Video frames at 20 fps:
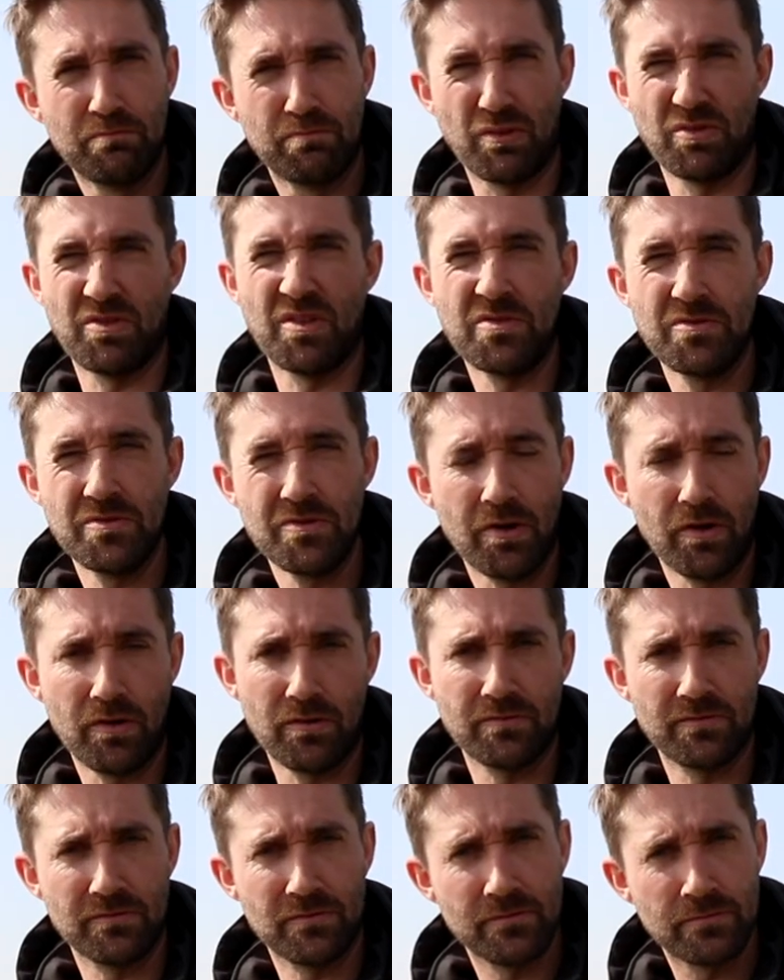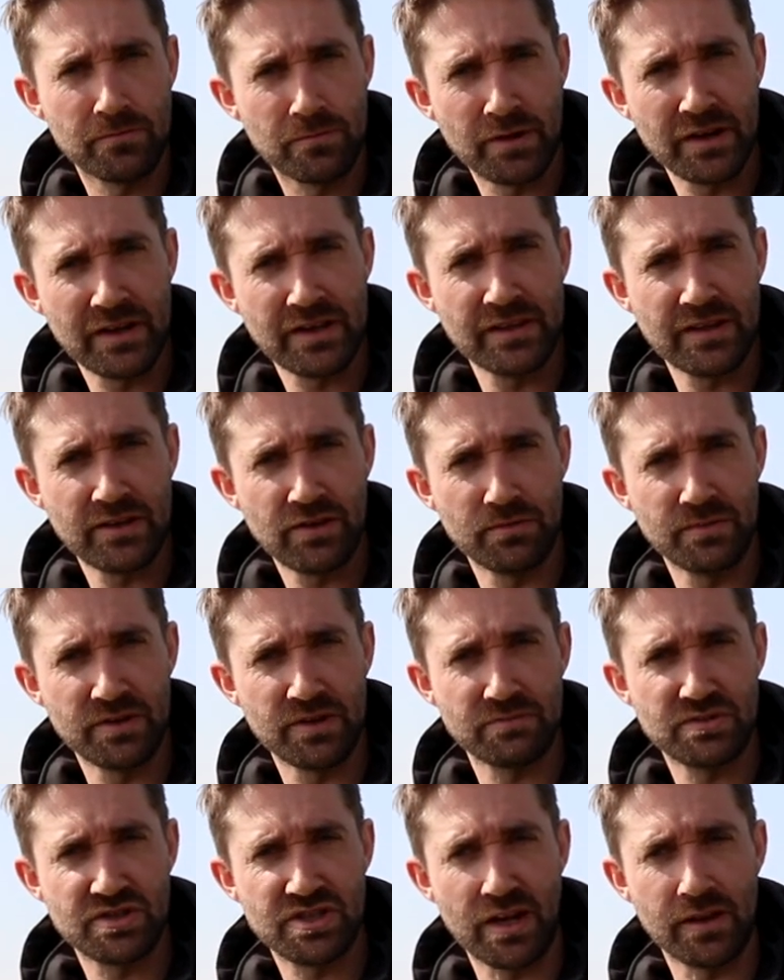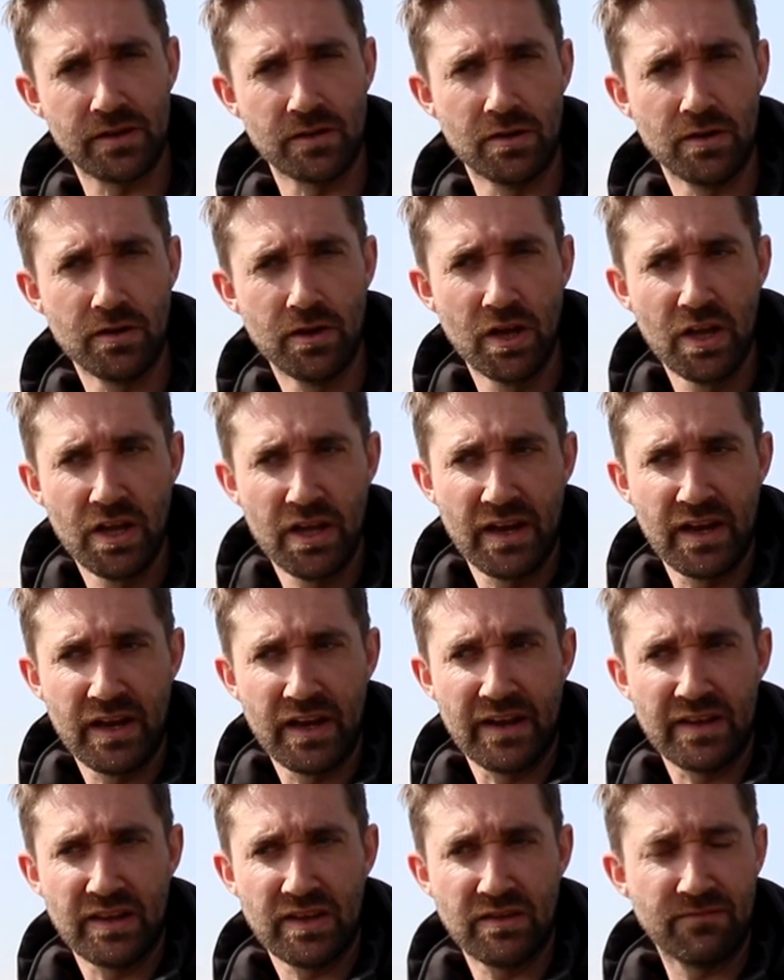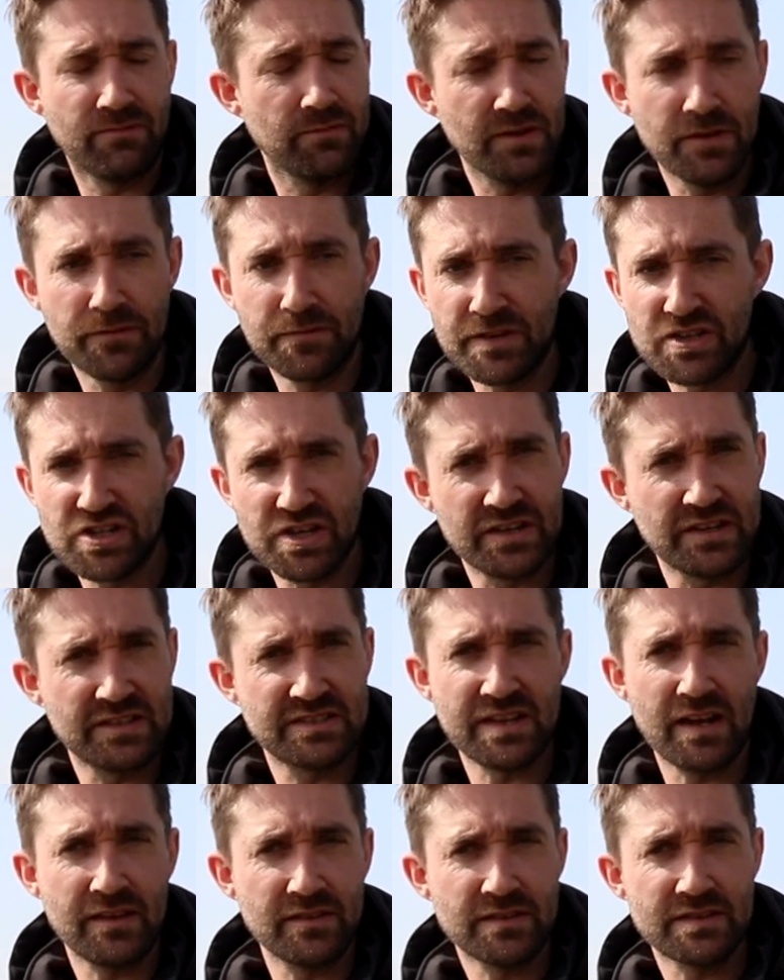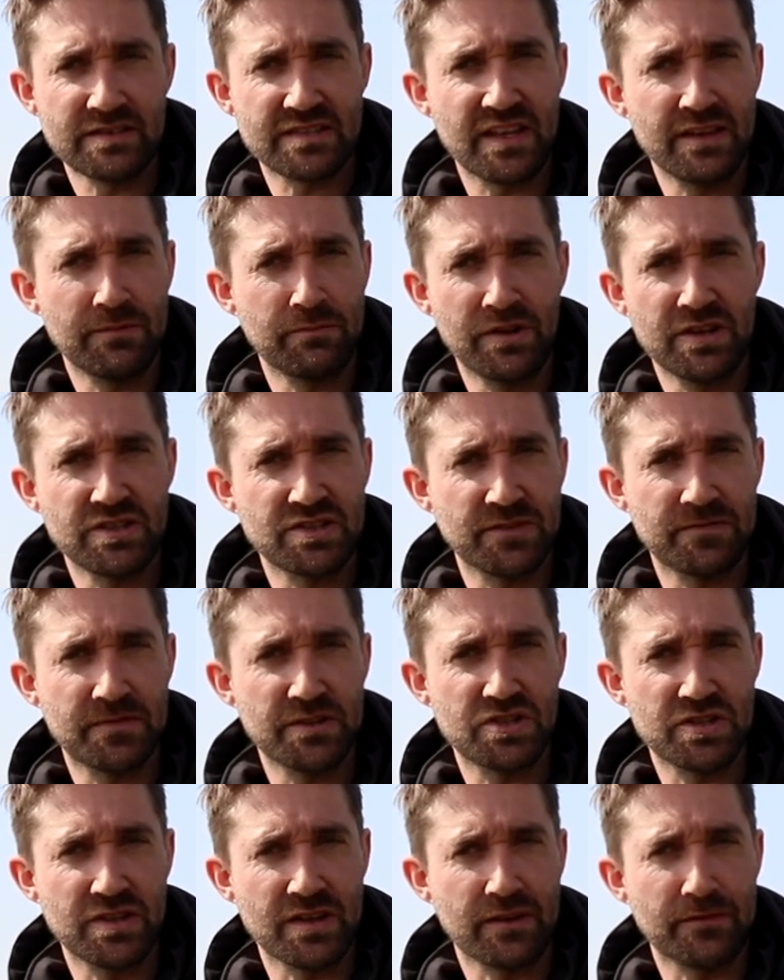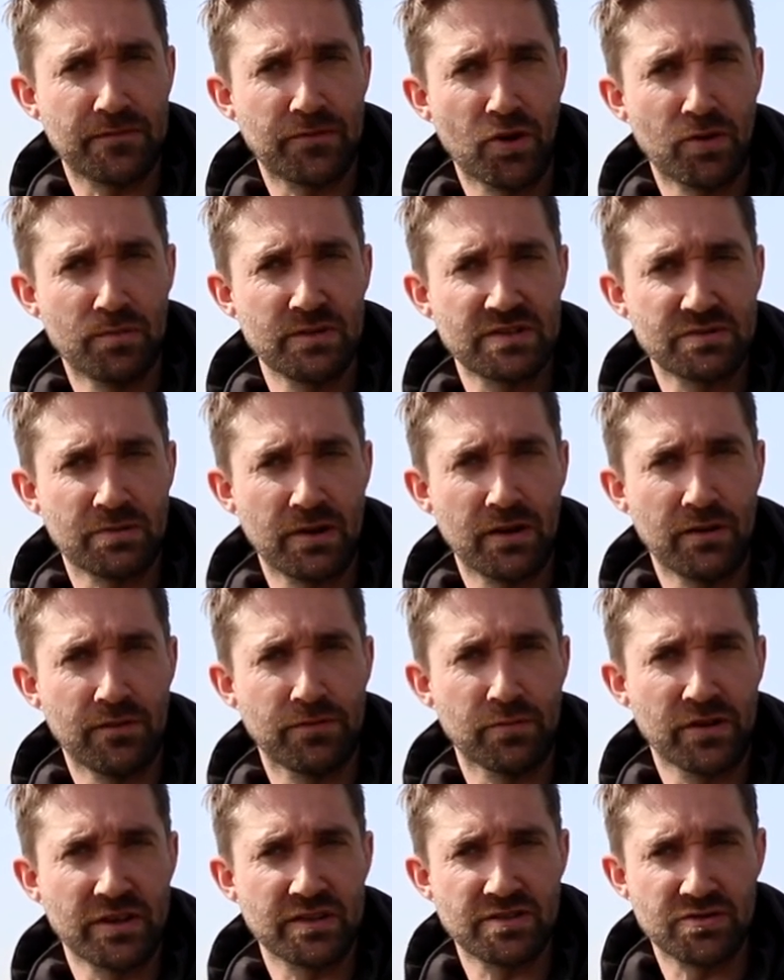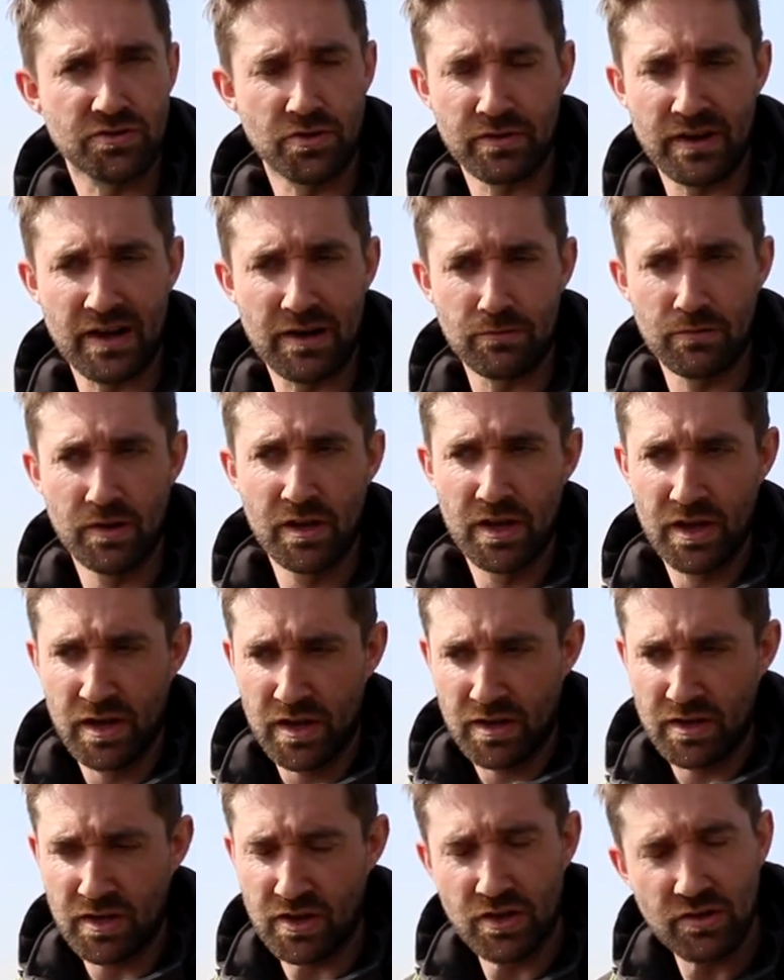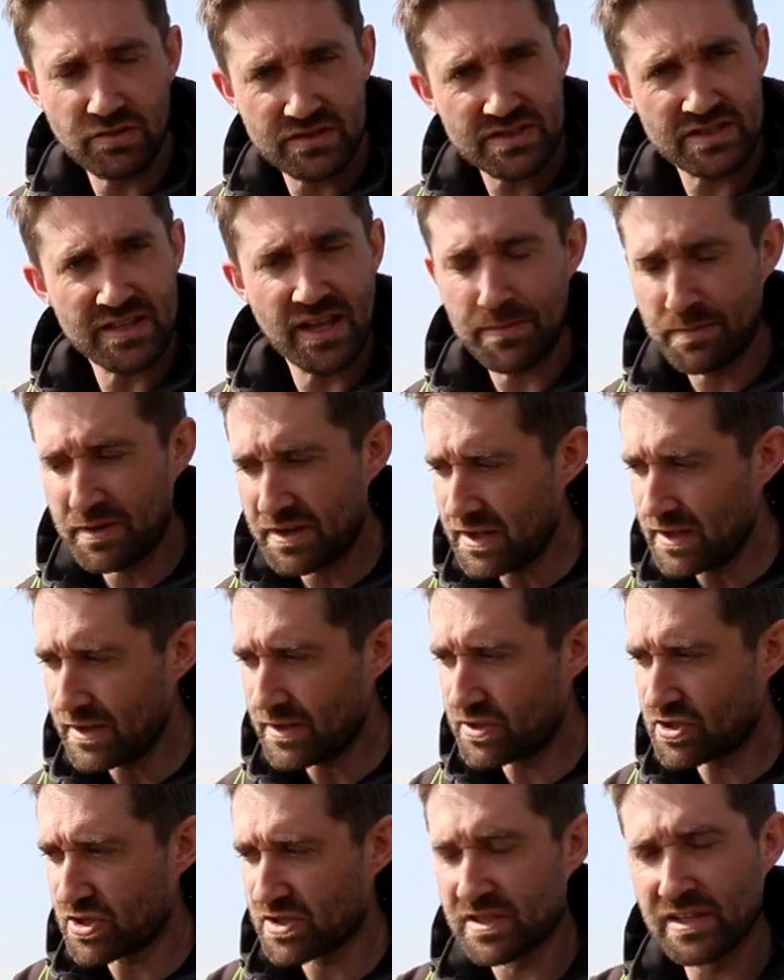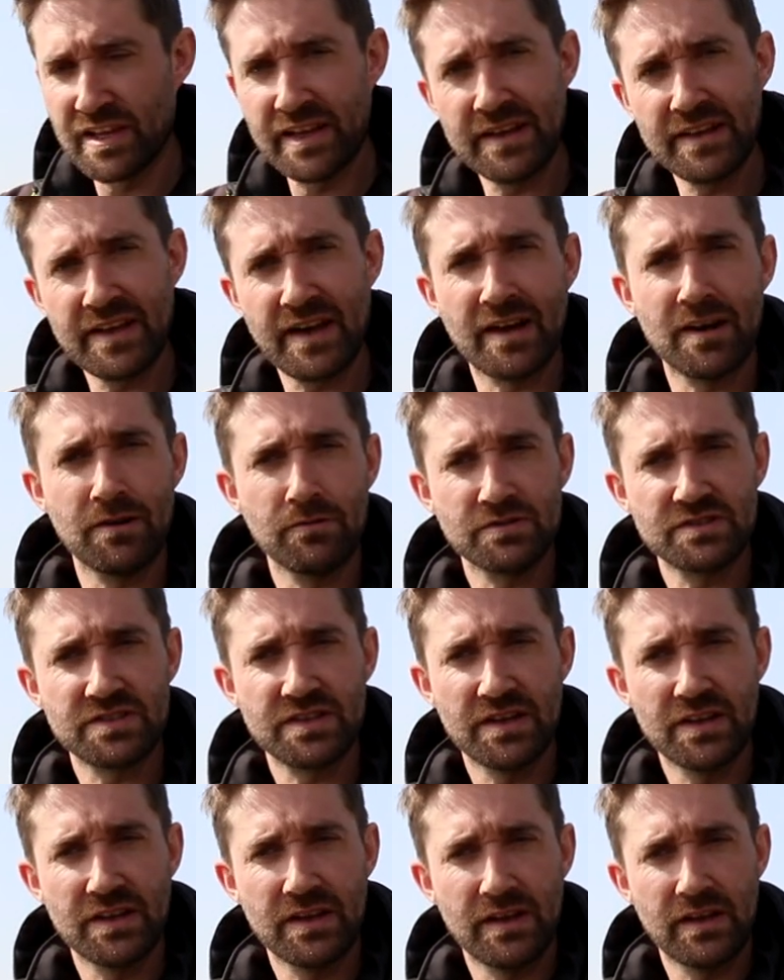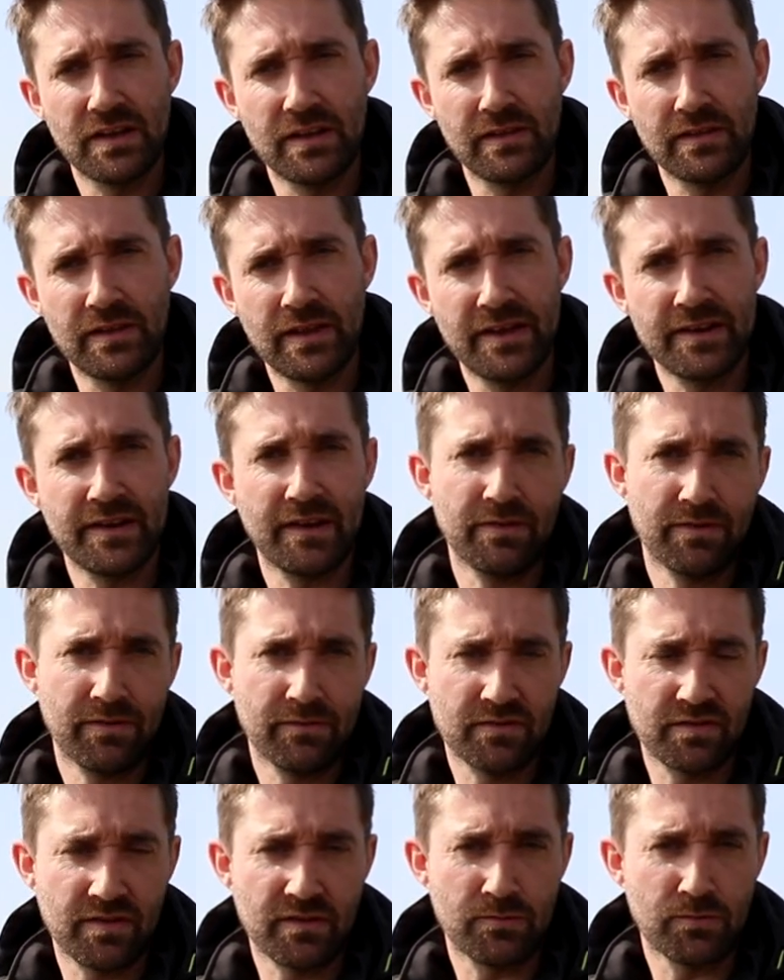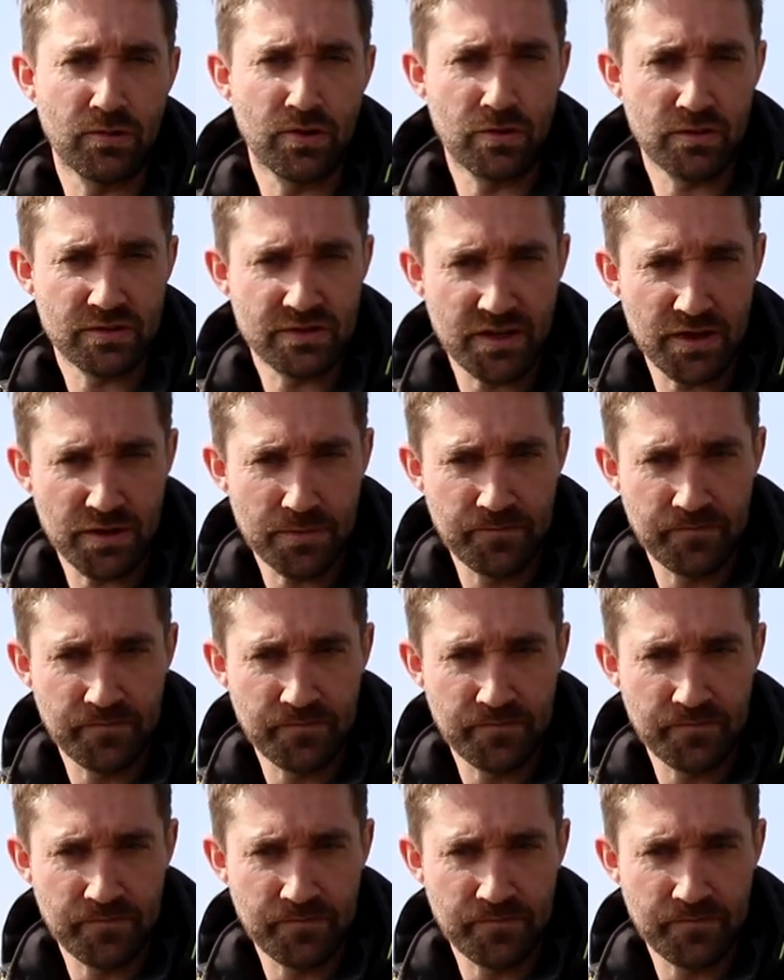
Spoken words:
but they're not really coming up shallow. You fish it in exactly the same way as you're fishing that 4x12 rig strung out. You're not slapping it, you're just laying it out, laying it into the water,